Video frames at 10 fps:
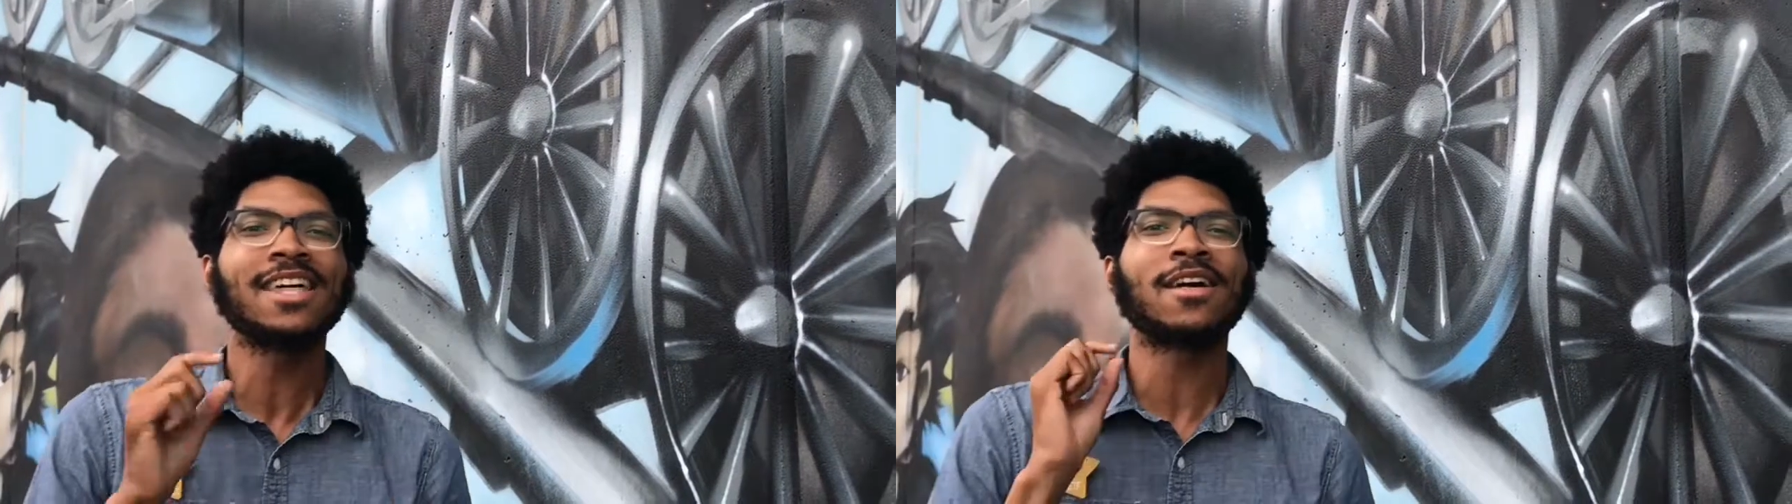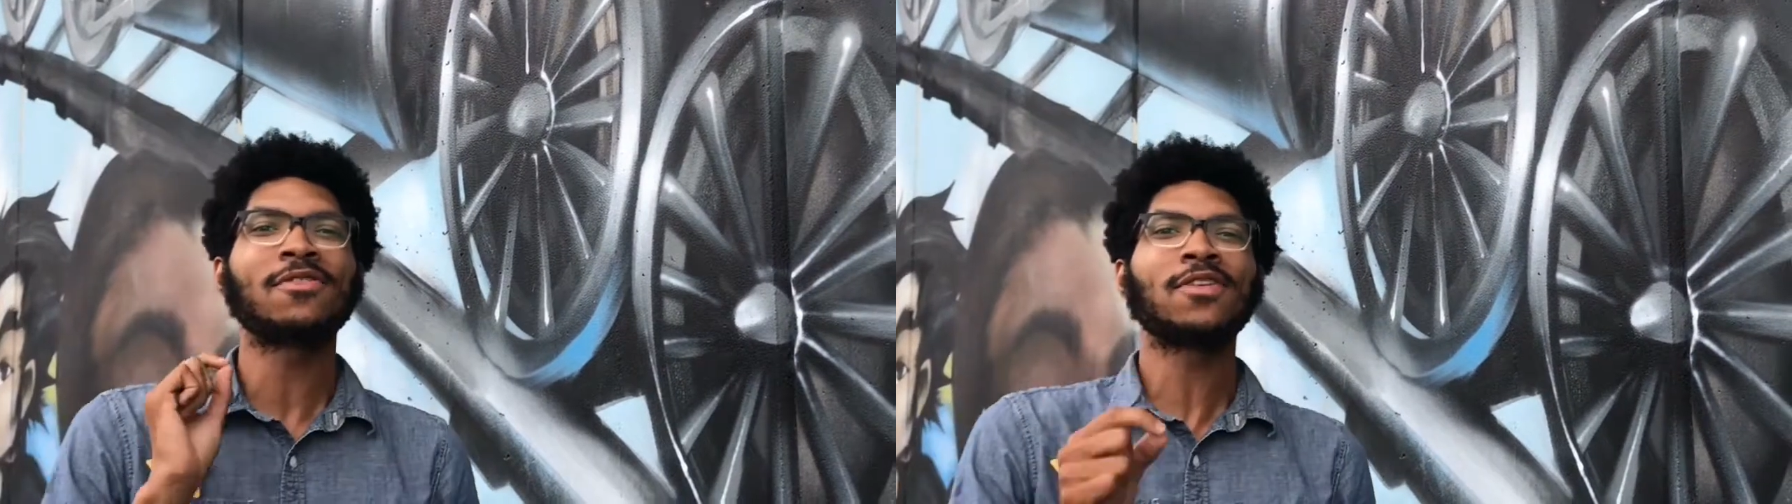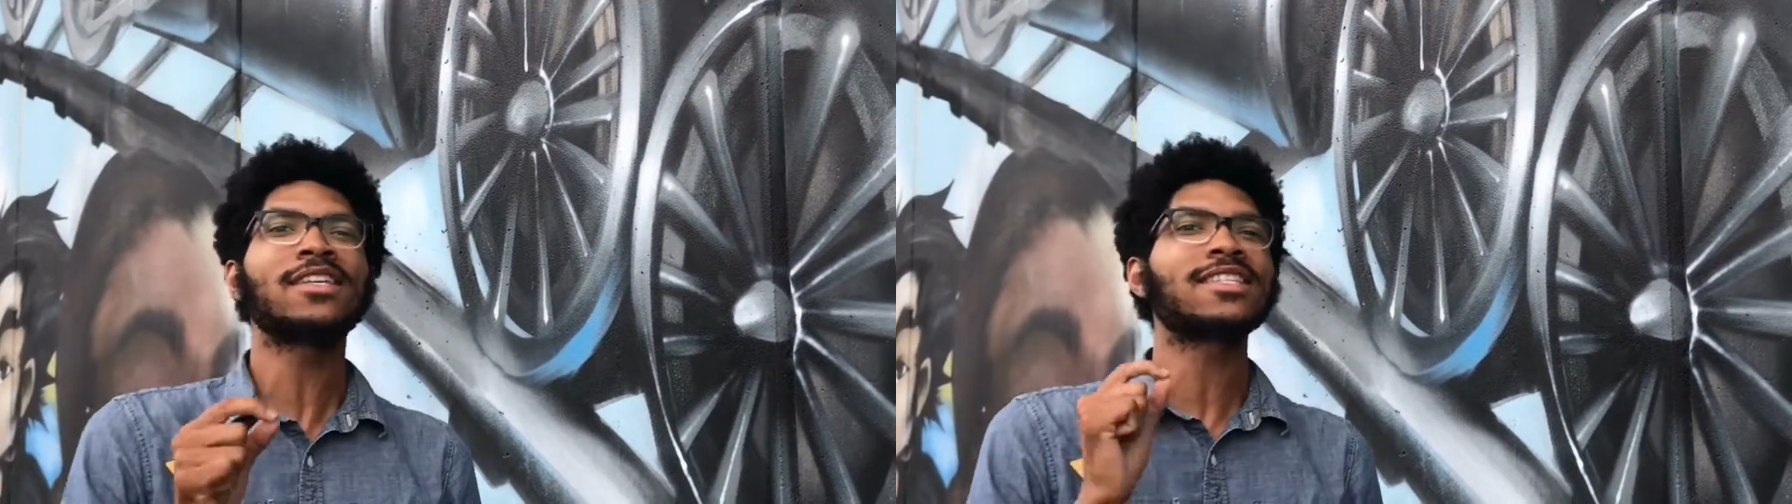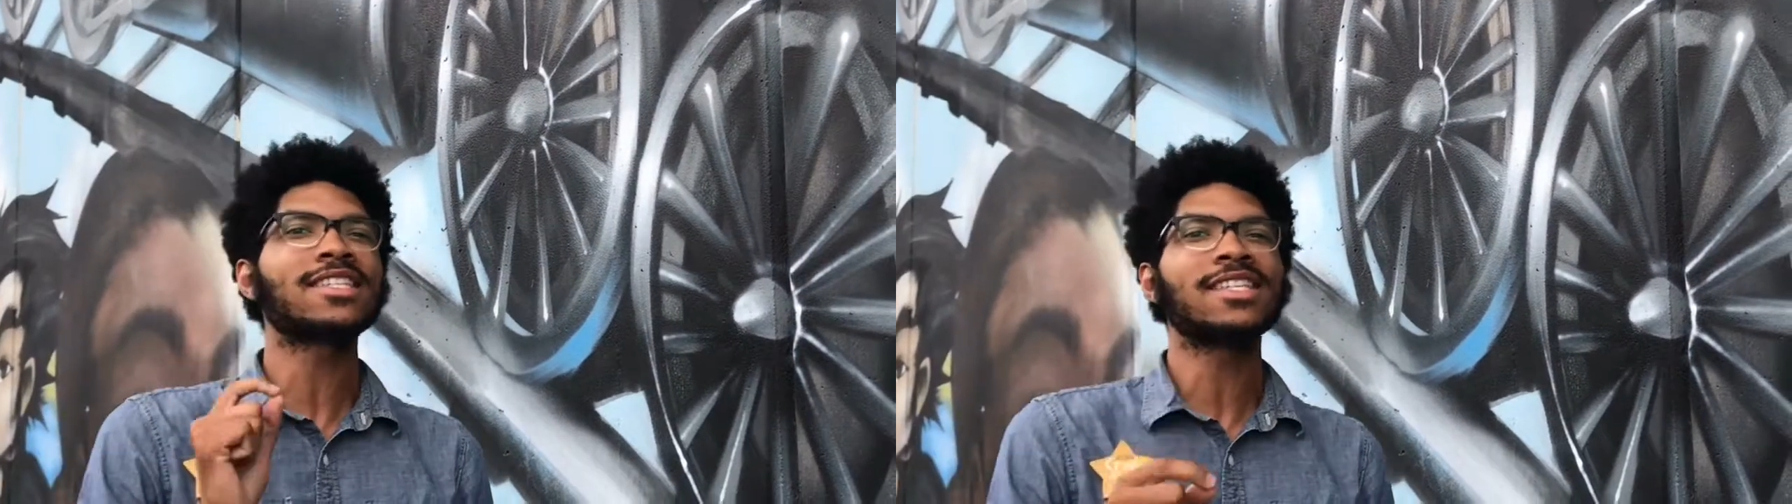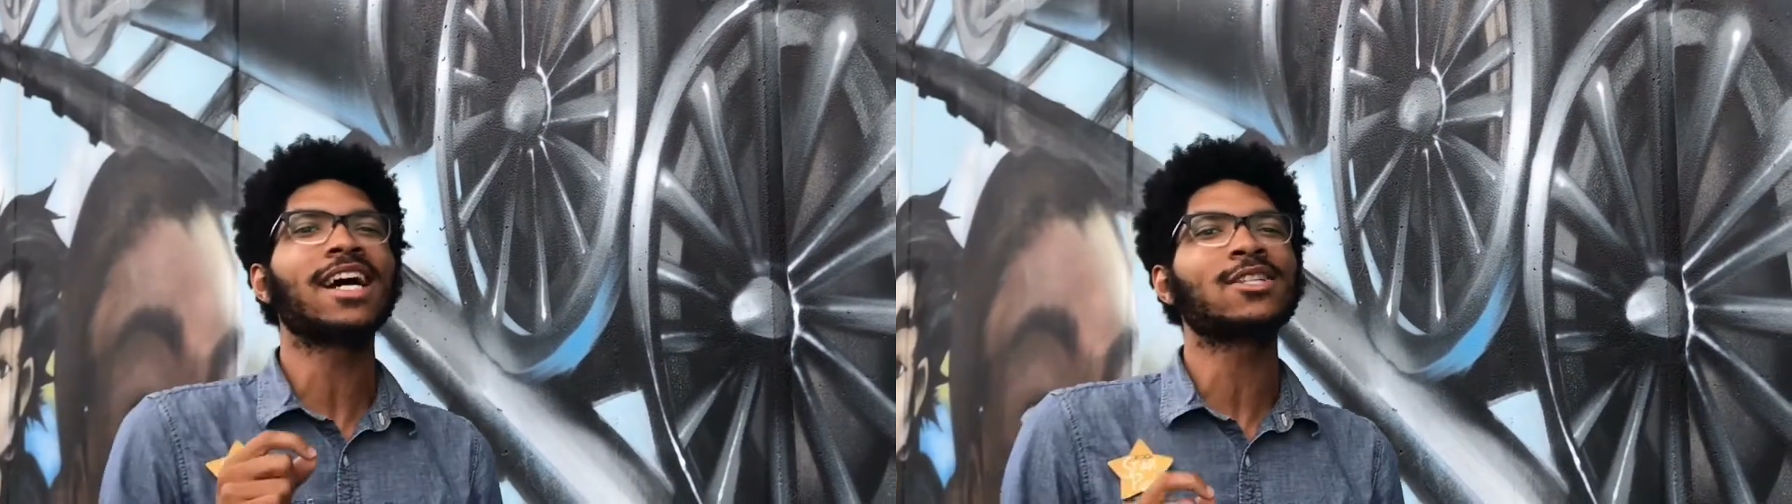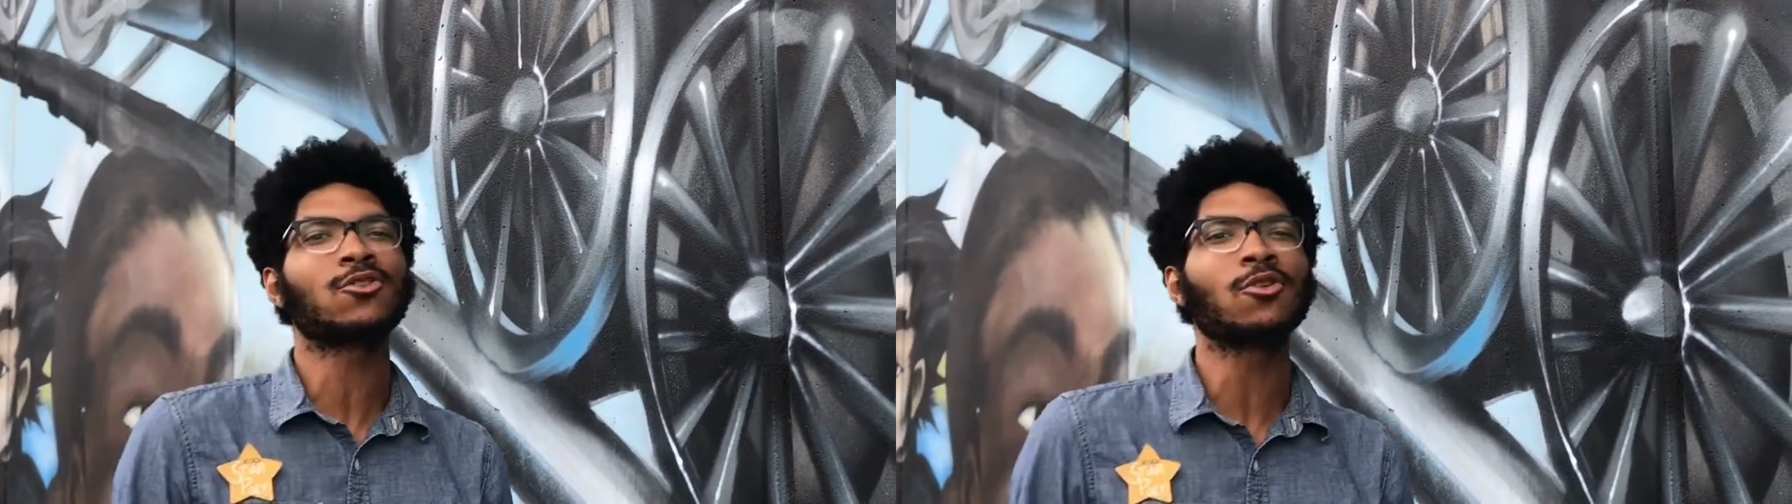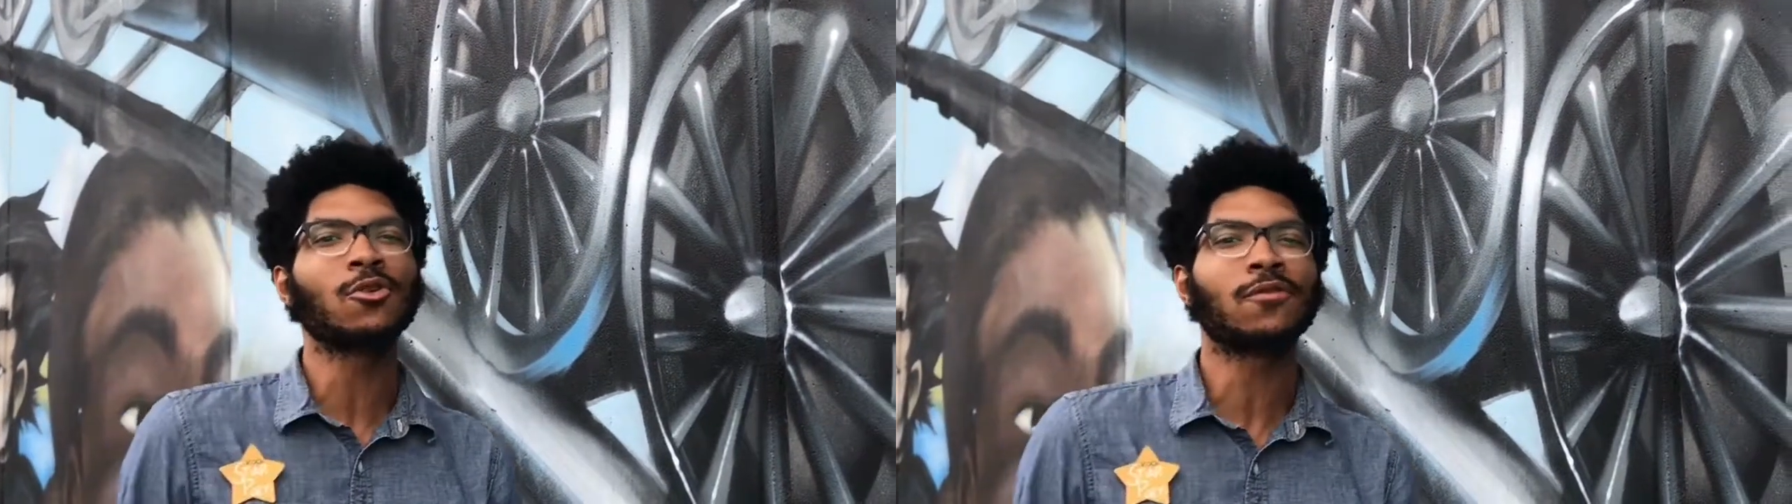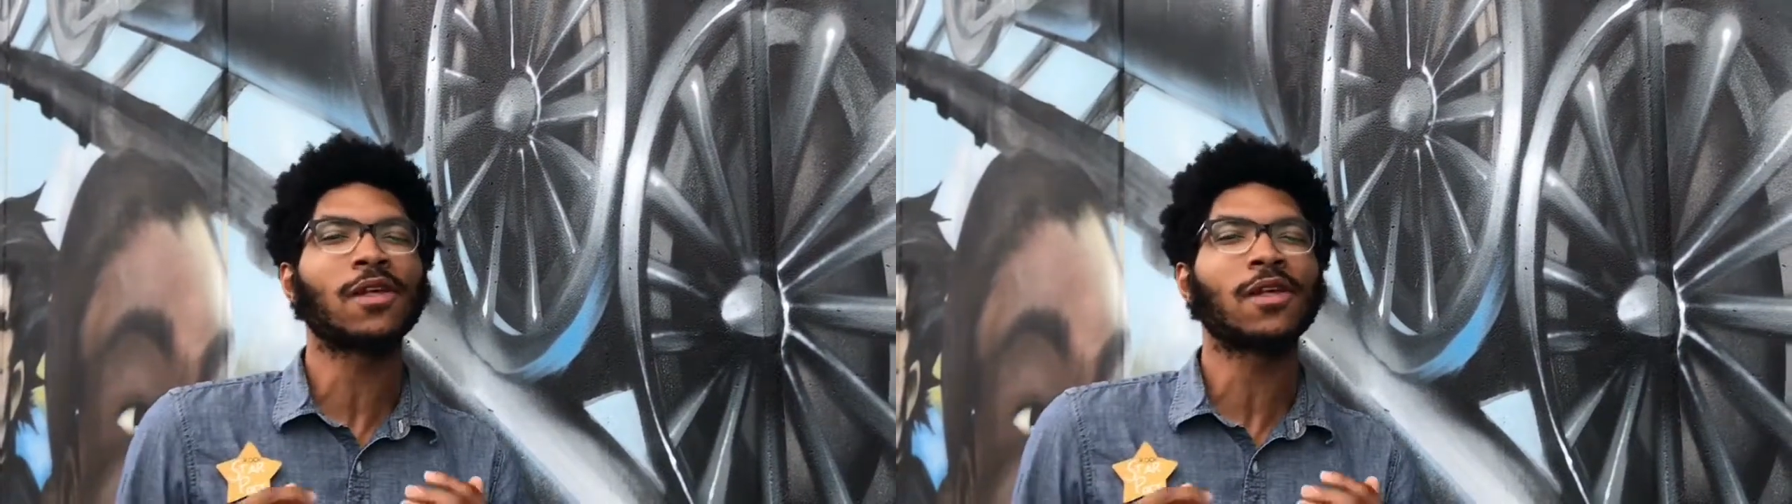that this is not true.